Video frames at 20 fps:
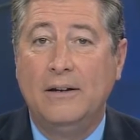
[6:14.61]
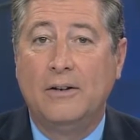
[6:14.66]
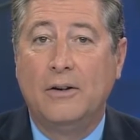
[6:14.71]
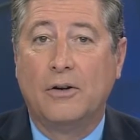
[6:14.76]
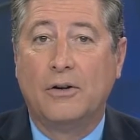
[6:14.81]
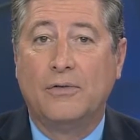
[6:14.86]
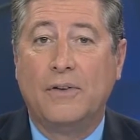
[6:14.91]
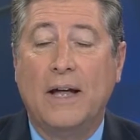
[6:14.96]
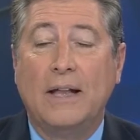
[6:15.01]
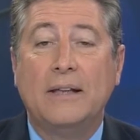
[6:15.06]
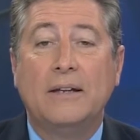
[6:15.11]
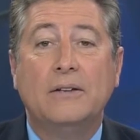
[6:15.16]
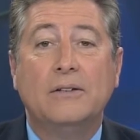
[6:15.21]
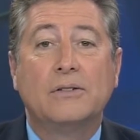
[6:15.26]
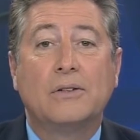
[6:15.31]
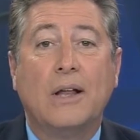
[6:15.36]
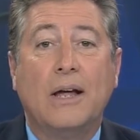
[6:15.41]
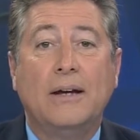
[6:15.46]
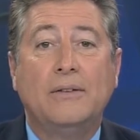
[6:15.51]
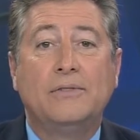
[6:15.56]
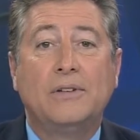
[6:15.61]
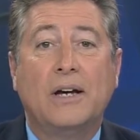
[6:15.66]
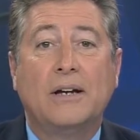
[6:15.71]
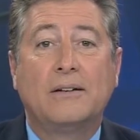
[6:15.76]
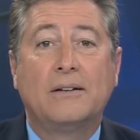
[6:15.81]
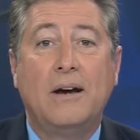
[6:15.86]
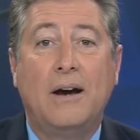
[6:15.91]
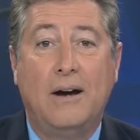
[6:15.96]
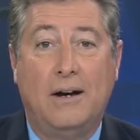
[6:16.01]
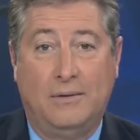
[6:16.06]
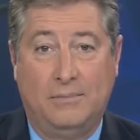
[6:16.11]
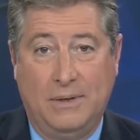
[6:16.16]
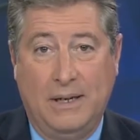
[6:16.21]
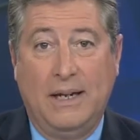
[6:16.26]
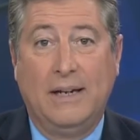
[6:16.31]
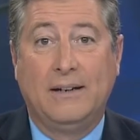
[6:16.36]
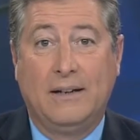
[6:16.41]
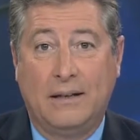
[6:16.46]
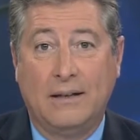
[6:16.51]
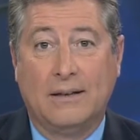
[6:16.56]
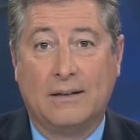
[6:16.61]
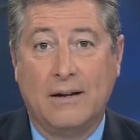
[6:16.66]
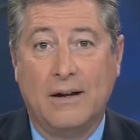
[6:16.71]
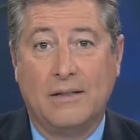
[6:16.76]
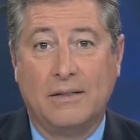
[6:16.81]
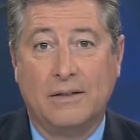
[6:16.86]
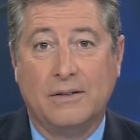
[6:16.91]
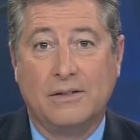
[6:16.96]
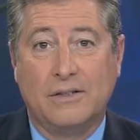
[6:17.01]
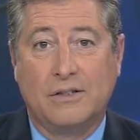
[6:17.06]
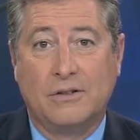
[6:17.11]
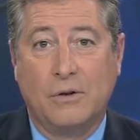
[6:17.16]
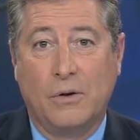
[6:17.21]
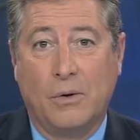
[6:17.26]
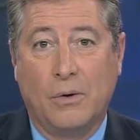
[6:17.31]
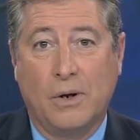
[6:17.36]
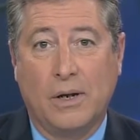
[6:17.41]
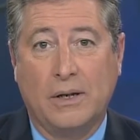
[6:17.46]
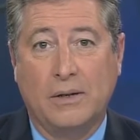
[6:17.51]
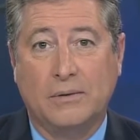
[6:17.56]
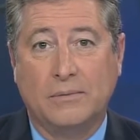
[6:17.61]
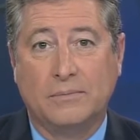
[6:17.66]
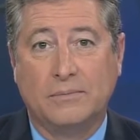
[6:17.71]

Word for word: Go to valleynewslive.com and click on this story.